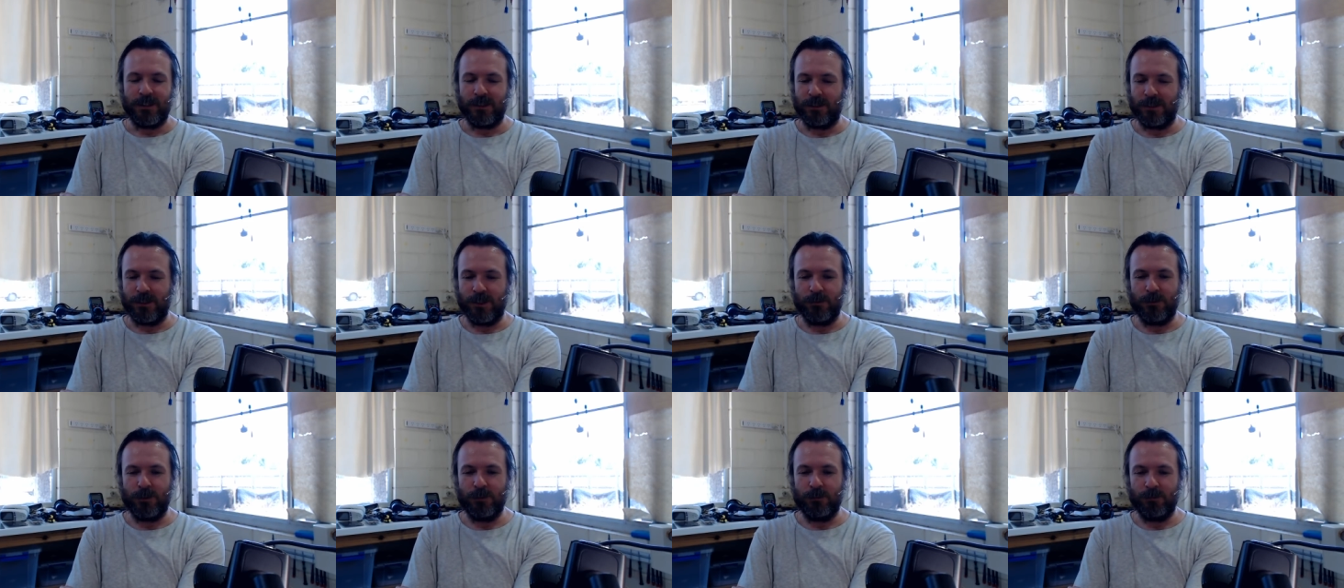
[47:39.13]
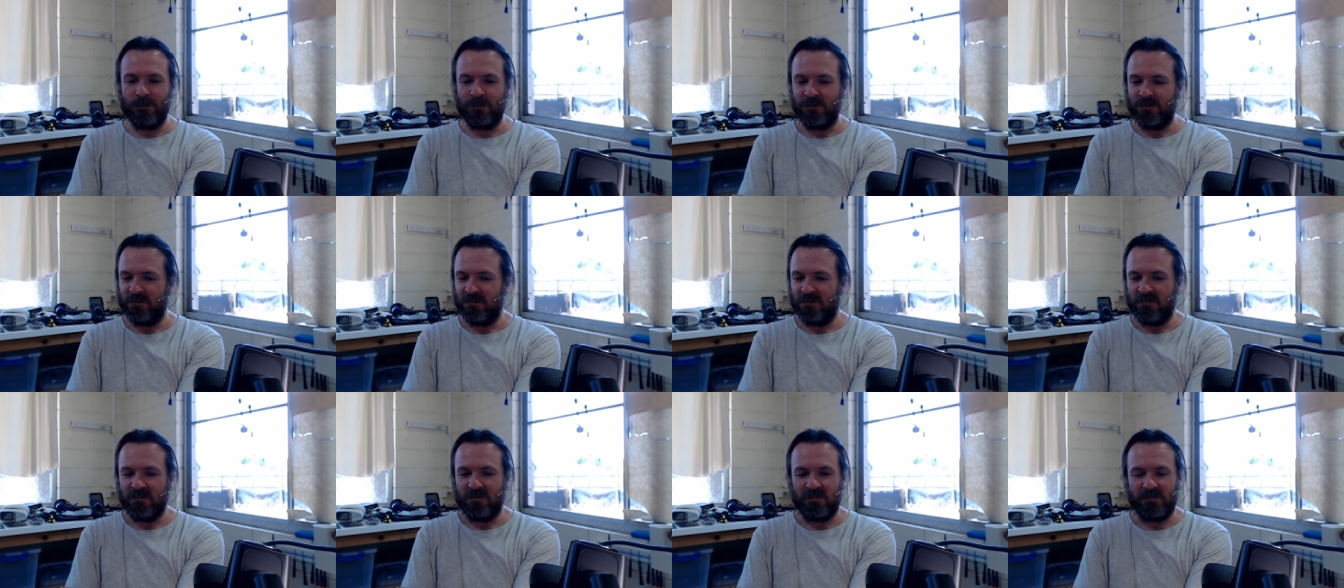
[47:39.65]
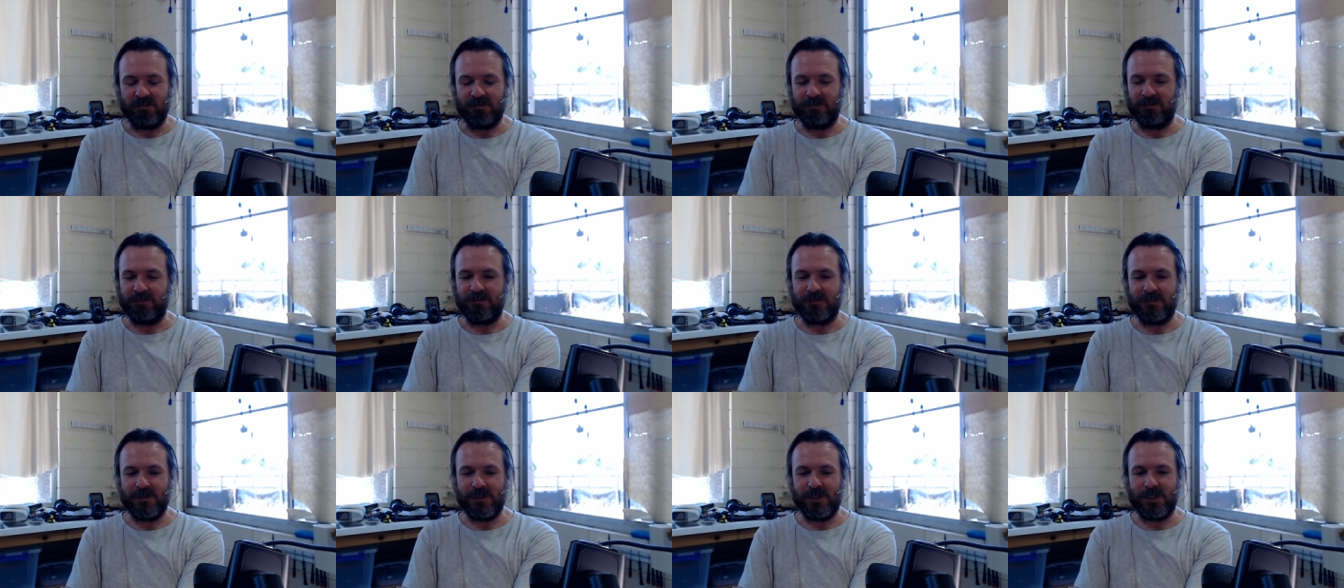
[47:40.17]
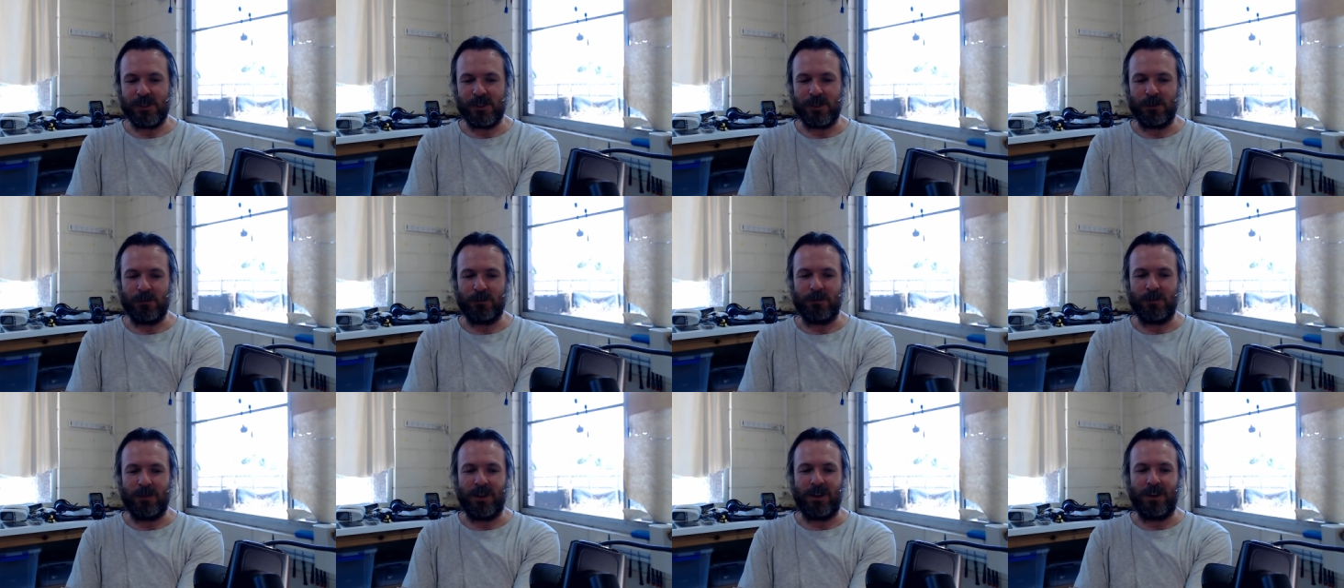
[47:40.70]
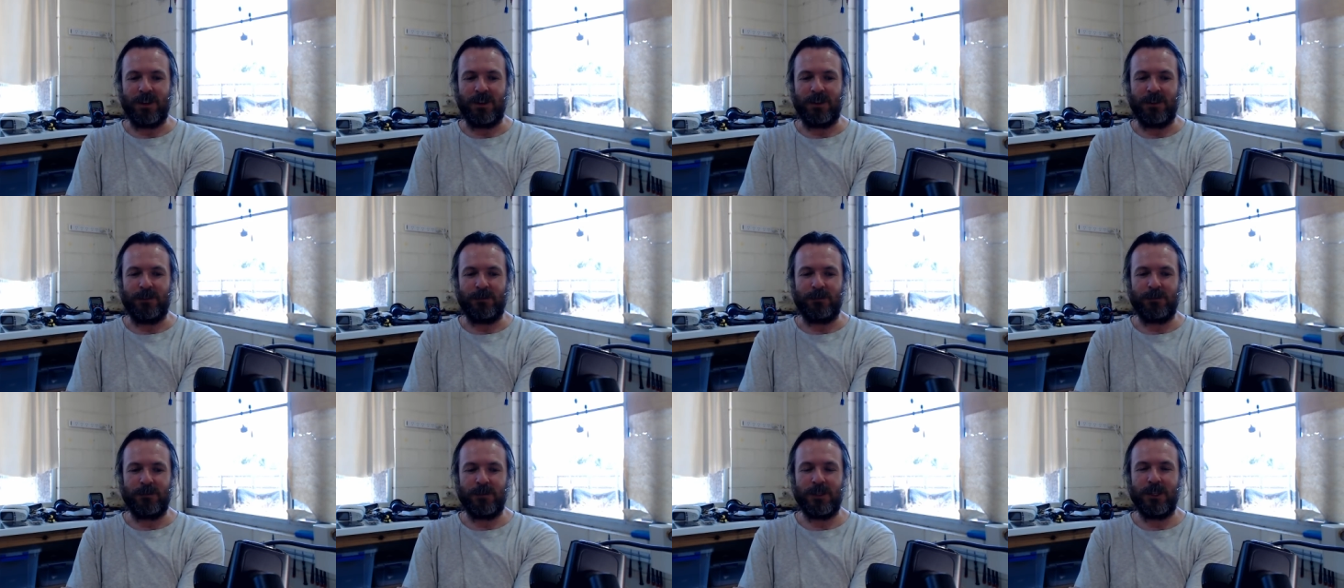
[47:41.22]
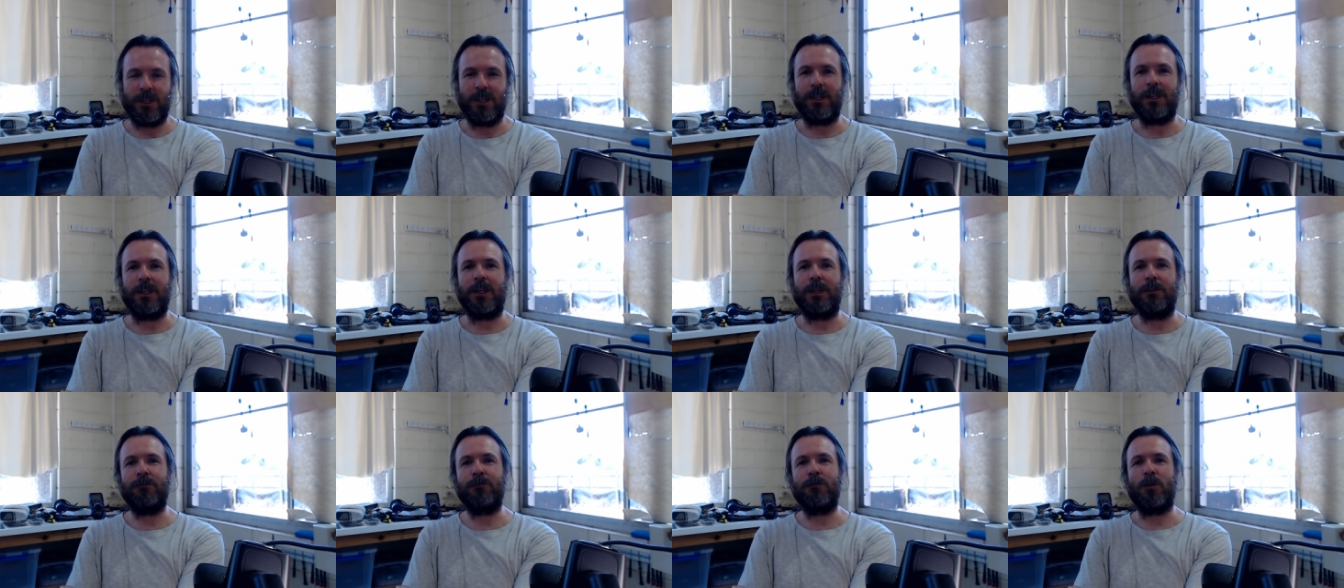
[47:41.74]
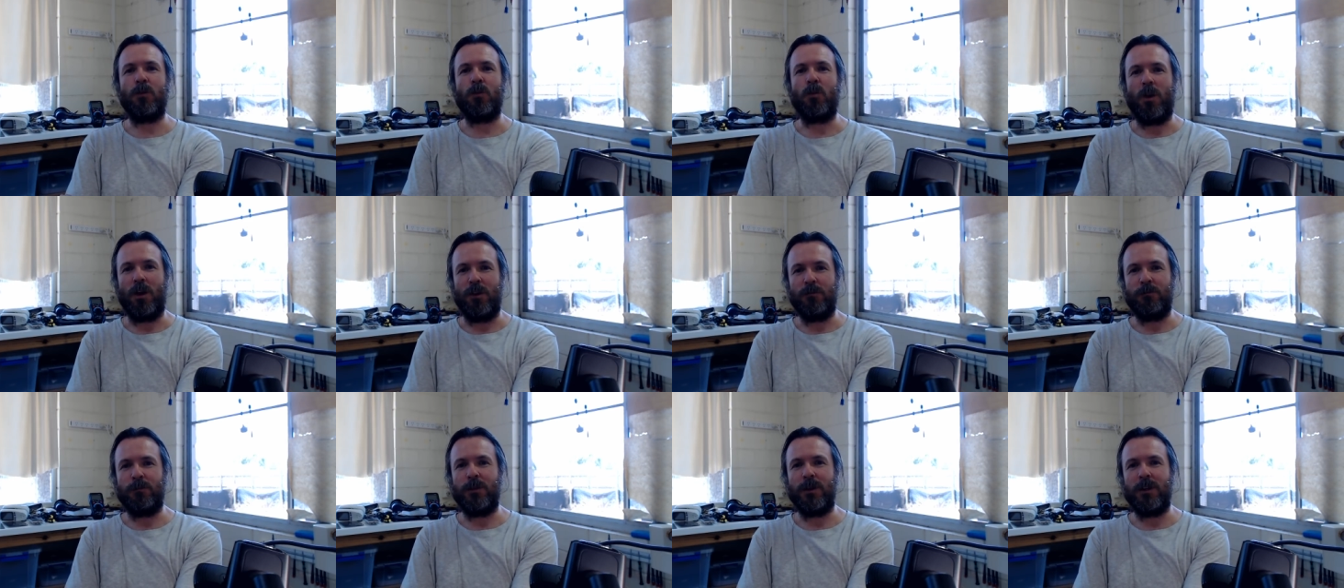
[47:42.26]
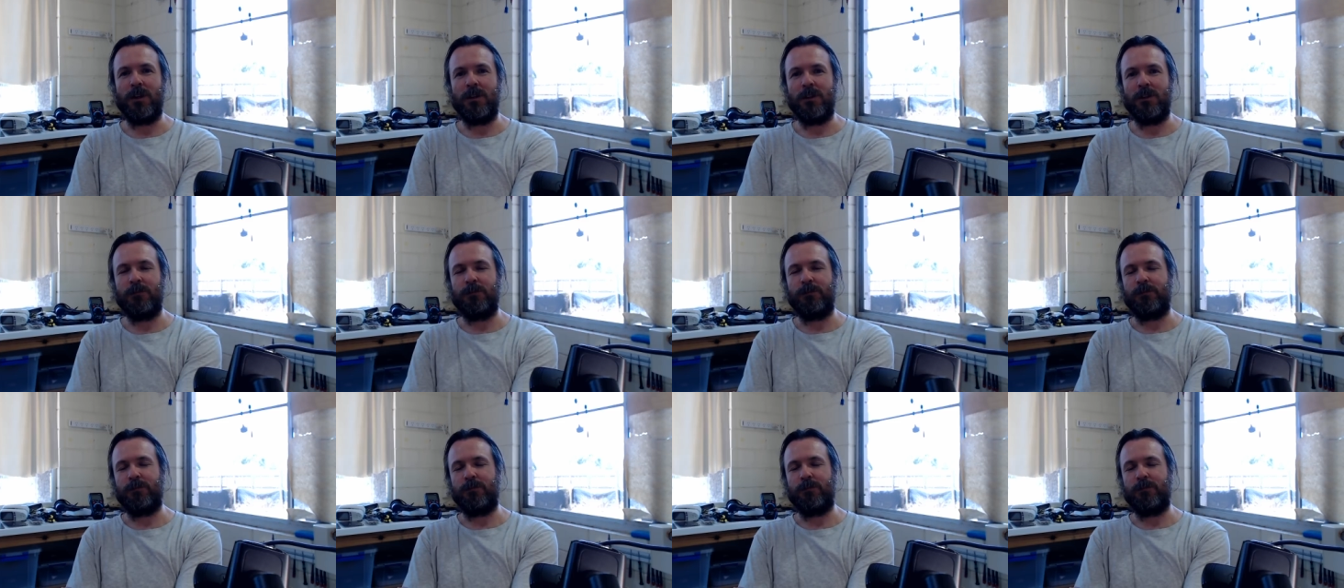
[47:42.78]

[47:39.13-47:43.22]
Give him some... Um, give him a wife beater